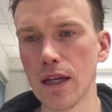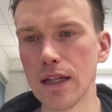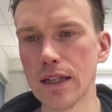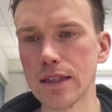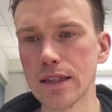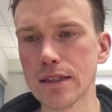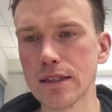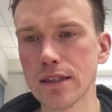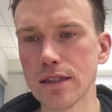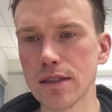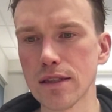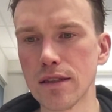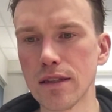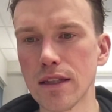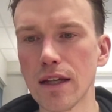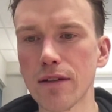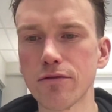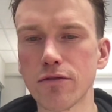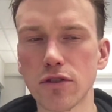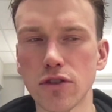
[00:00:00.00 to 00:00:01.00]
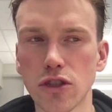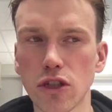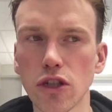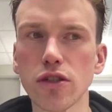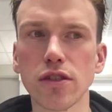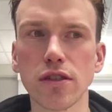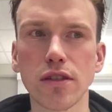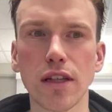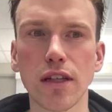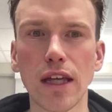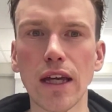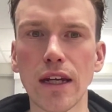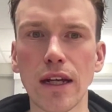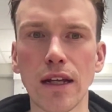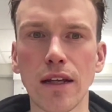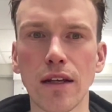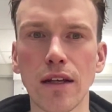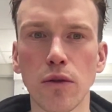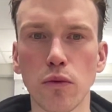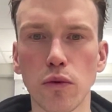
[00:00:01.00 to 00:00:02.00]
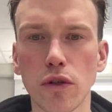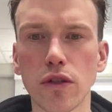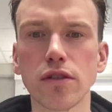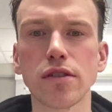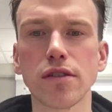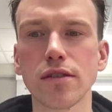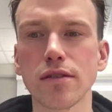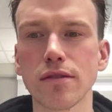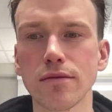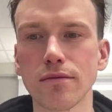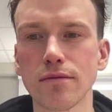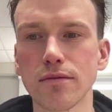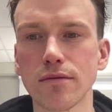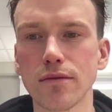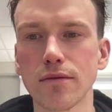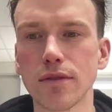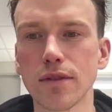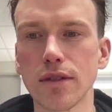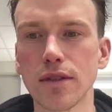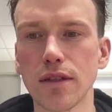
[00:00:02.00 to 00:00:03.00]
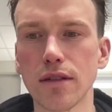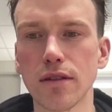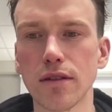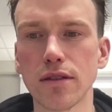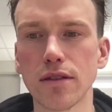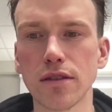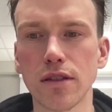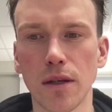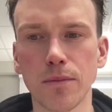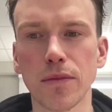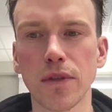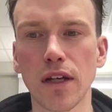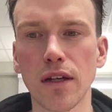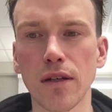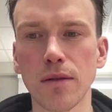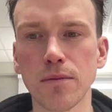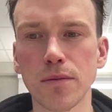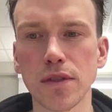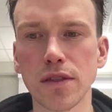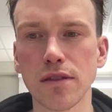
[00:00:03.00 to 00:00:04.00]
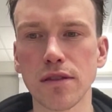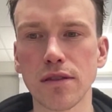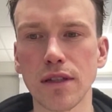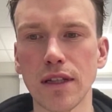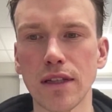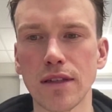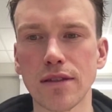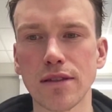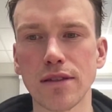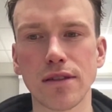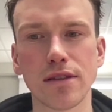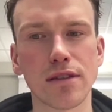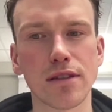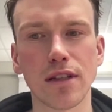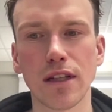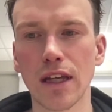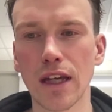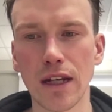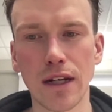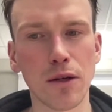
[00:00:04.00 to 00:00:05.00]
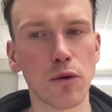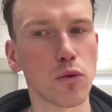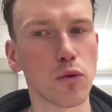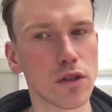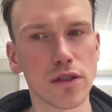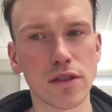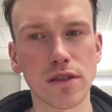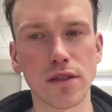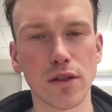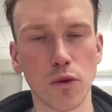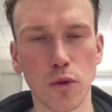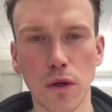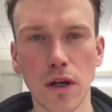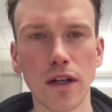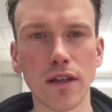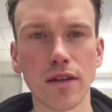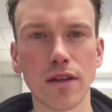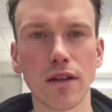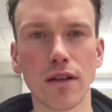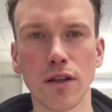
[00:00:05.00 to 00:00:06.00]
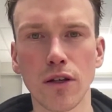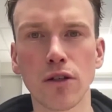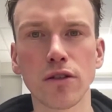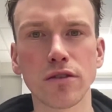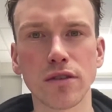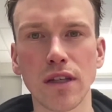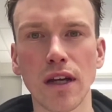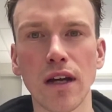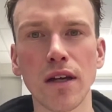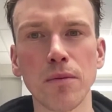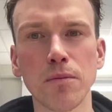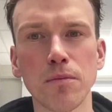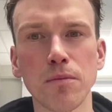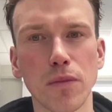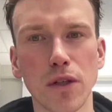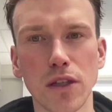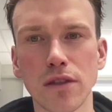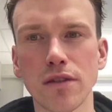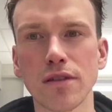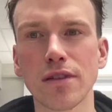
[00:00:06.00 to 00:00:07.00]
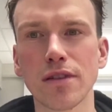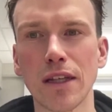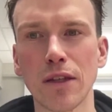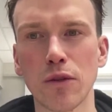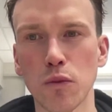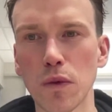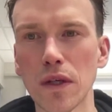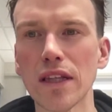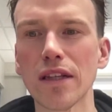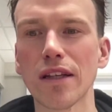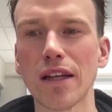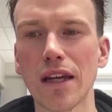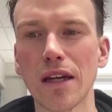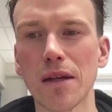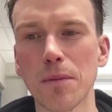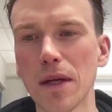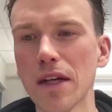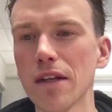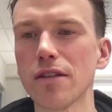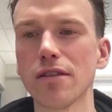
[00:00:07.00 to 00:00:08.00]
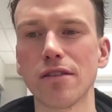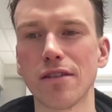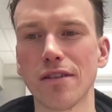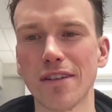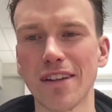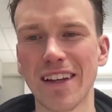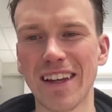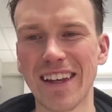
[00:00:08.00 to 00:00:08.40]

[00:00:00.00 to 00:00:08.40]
it's never just getting worse. Sometimes it's getting worse quite a long time, but it will get better.